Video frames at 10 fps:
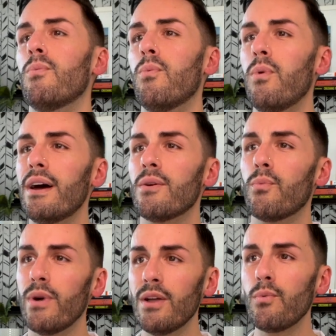What
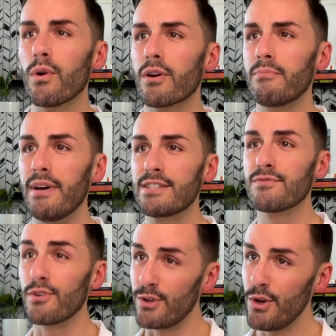will work
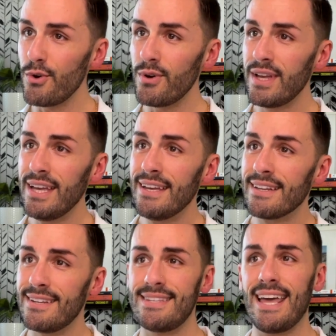best for you
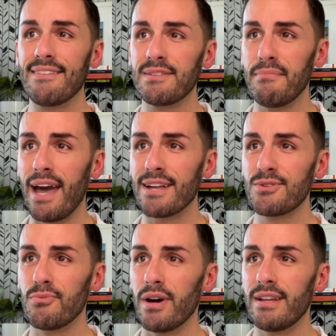doesn't have to
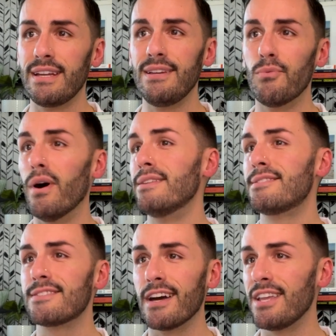match what any one
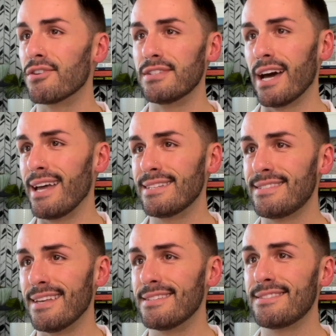study or diet
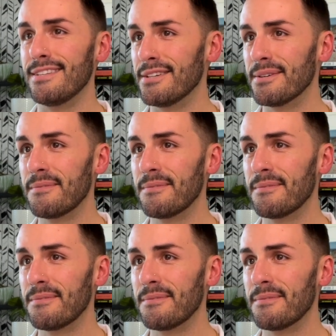says to do.